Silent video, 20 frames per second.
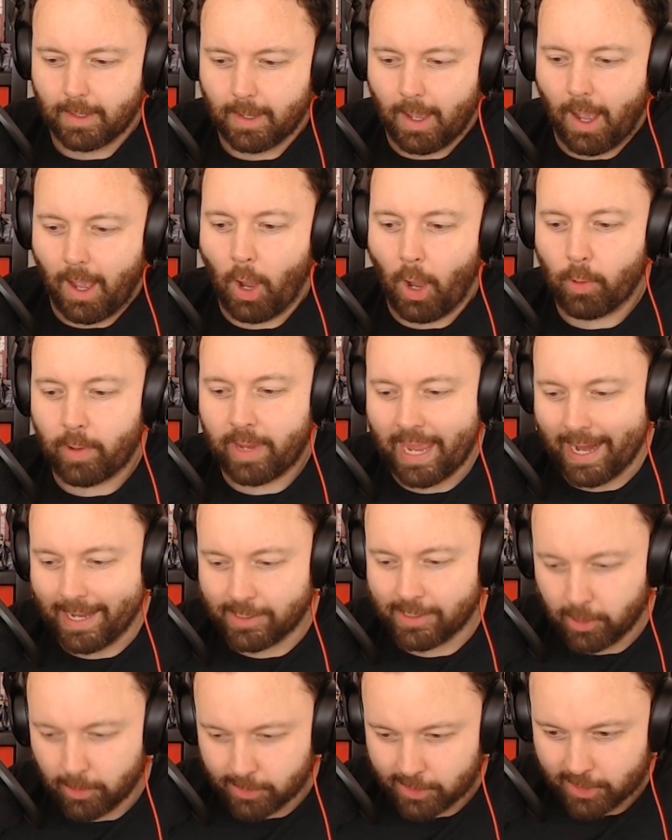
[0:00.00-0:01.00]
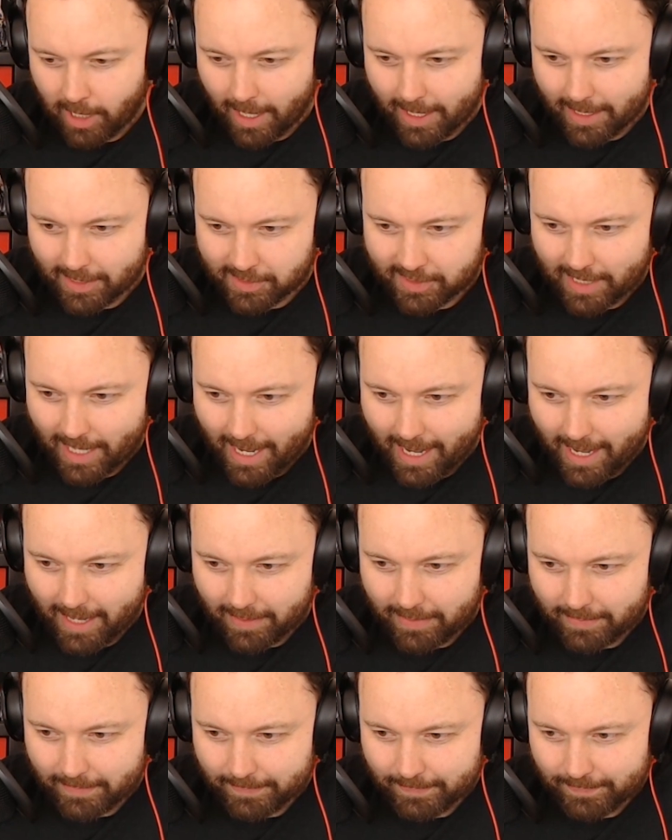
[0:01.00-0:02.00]
Okay, dude's got a
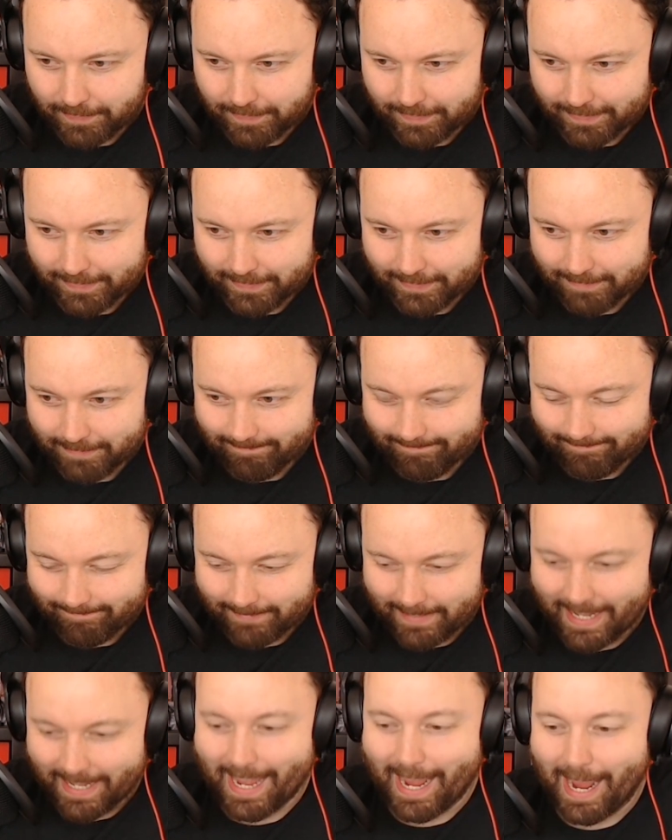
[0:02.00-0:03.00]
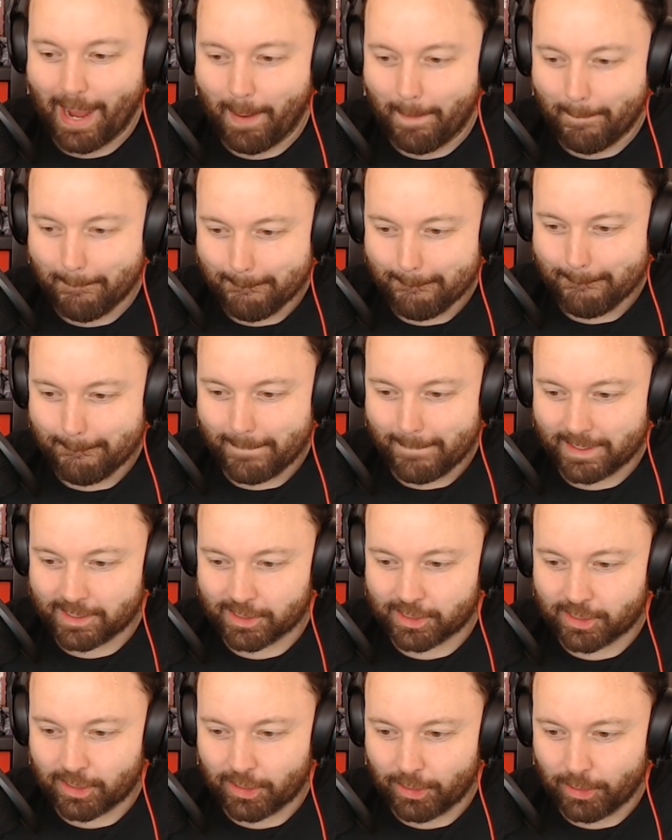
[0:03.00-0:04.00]
scythe. Yeah, this
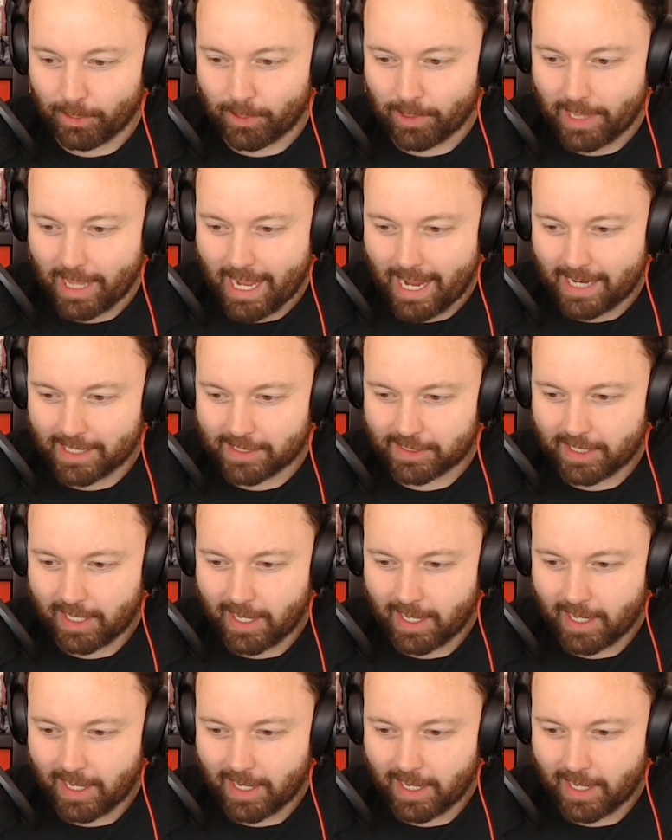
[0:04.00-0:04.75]
is the new class.